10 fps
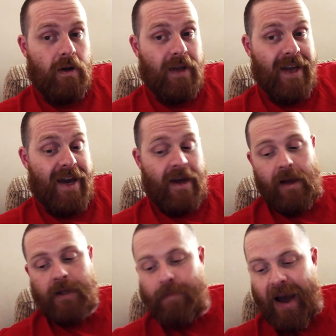Yeah,
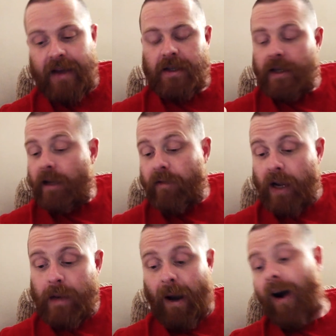that's bad, isn't it,
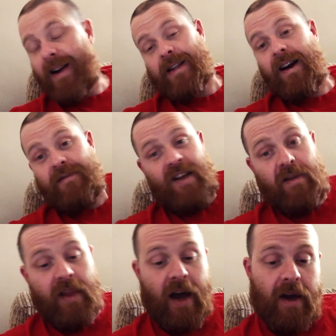really? But I've
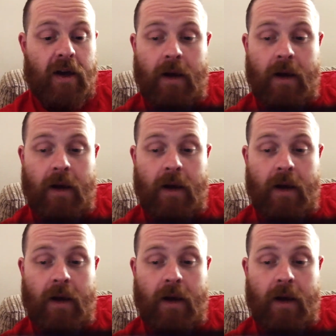done that.